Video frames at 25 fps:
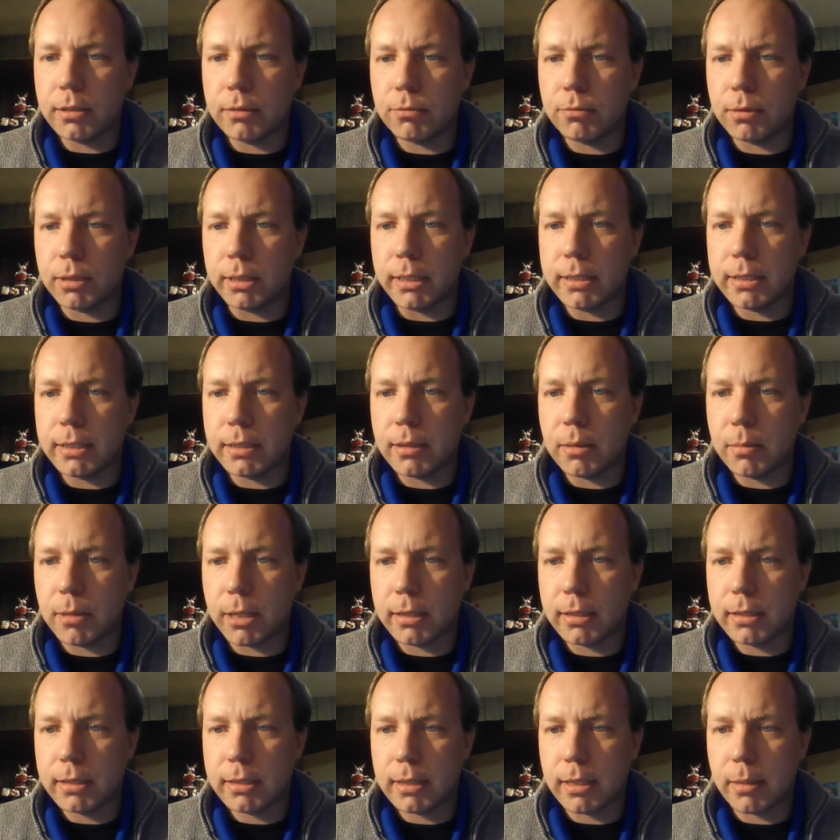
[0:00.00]
to release in
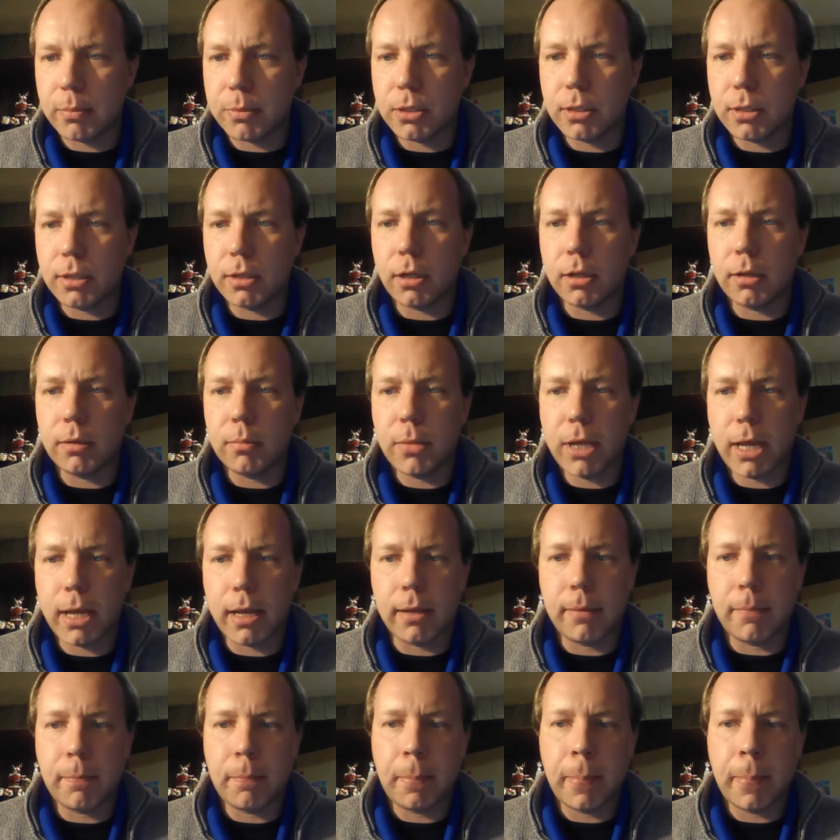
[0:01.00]
inception in May.